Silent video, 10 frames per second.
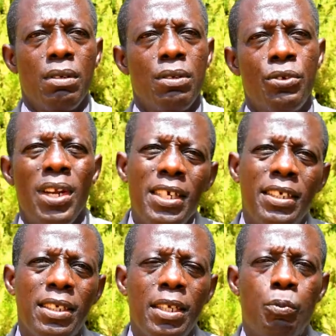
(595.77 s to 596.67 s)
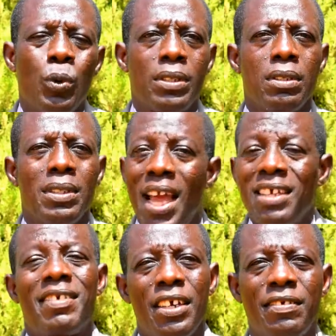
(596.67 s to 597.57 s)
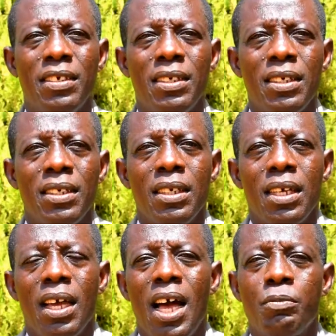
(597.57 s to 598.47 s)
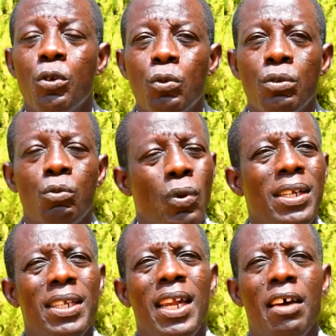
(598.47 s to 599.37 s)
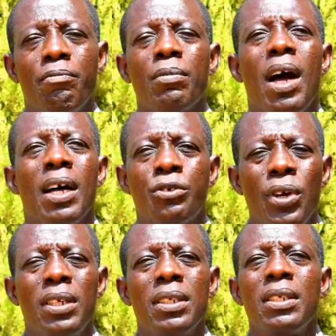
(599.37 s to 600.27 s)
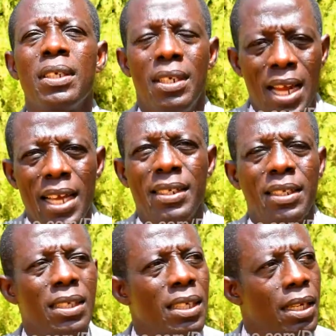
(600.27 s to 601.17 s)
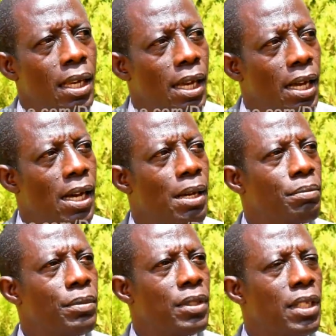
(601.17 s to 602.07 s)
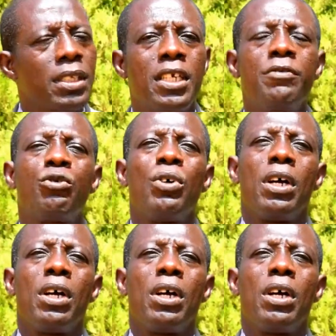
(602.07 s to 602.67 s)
relationship with the SRC has been one that I've actually liked. It gives you